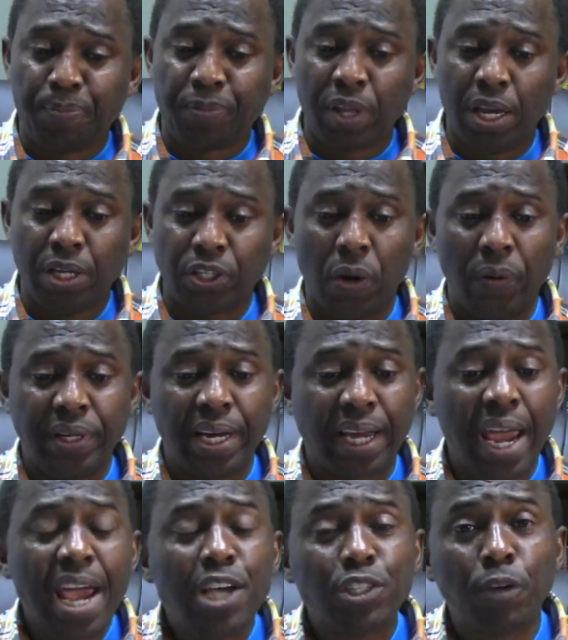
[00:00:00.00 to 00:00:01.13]
So the
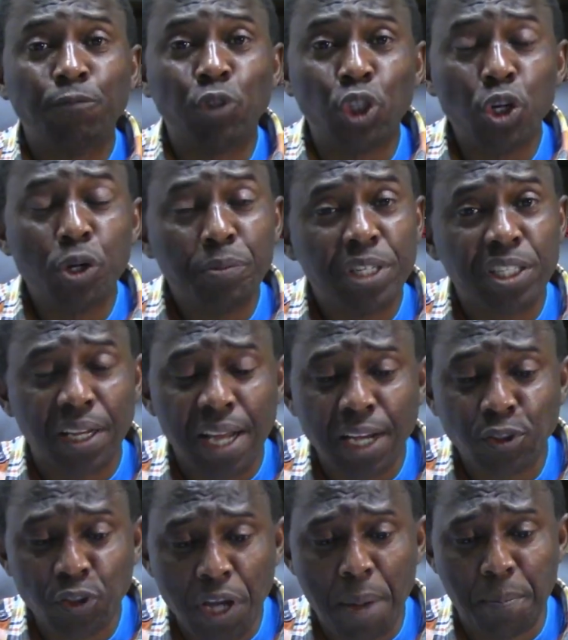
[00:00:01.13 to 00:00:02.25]
case of Job is an
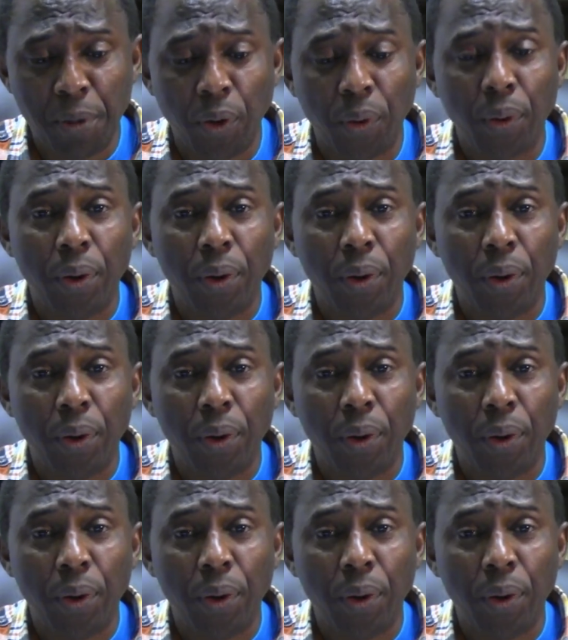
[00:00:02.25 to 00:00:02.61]
example.